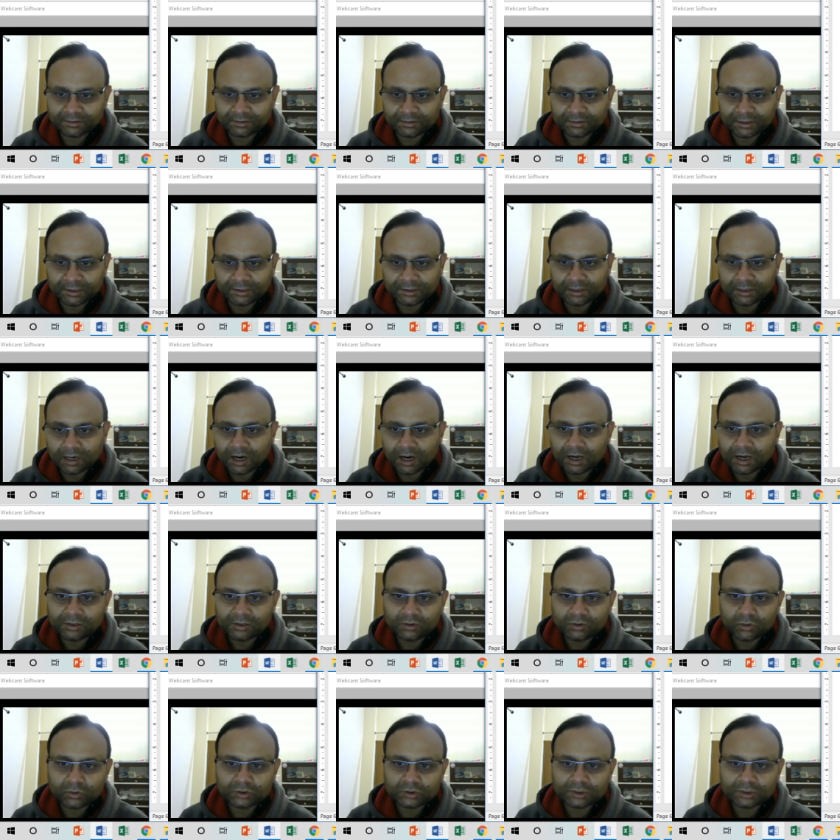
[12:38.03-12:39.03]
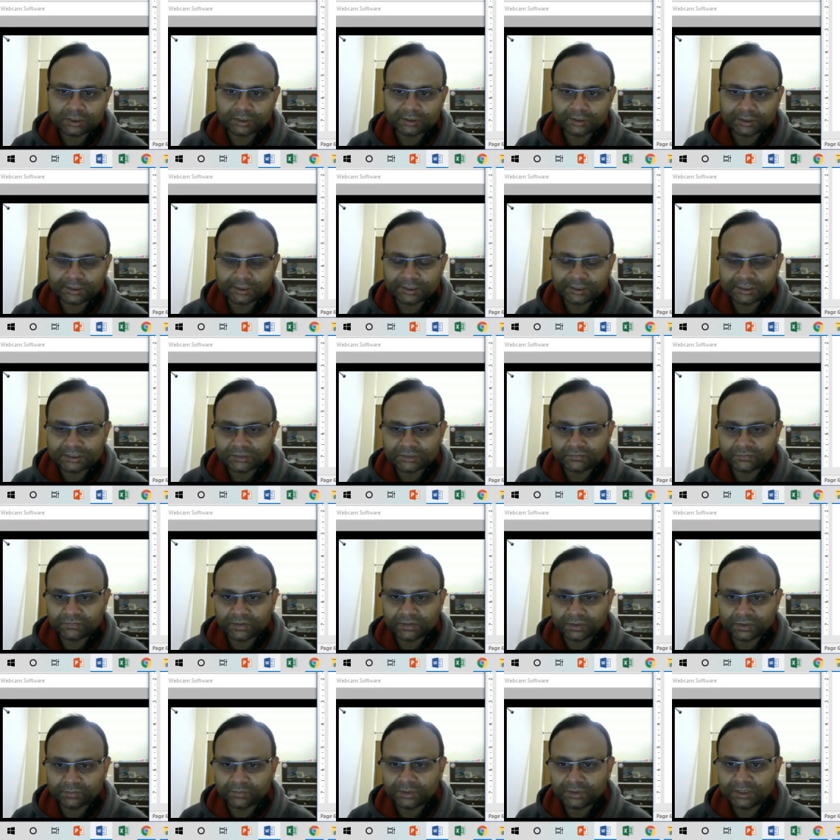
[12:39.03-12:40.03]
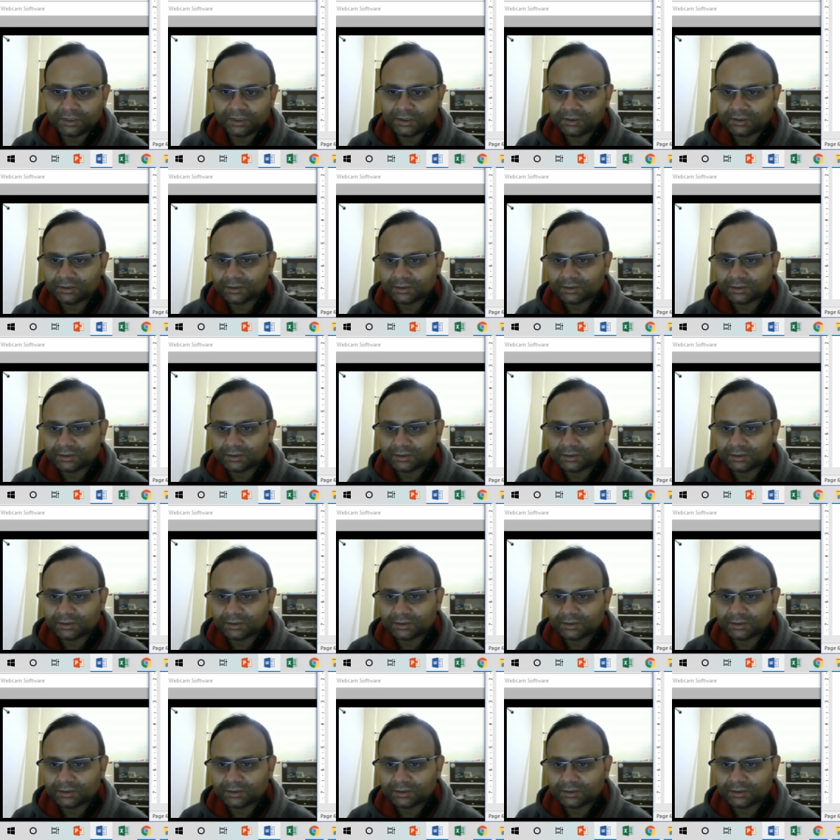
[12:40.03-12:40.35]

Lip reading: in all those countries will be